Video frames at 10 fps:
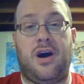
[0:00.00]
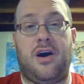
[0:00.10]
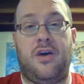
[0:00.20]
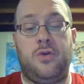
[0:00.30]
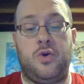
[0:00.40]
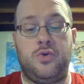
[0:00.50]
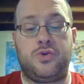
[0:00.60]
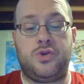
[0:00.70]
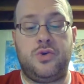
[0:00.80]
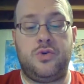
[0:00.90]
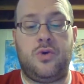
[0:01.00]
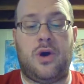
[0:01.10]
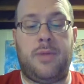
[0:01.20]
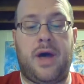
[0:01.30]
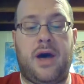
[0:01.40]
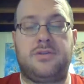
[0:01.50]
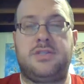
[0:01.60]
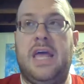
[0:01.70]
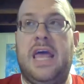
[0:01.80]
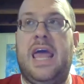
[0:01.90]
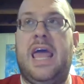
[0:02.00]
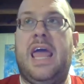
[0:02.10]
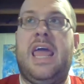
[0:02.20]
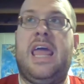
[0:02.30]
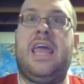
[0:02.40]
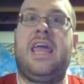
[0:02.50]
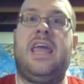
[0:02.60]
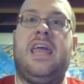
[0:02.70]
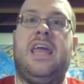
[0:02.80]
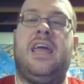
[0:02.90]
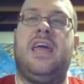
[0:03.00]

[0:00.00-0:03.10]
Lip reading: on Who's Who about a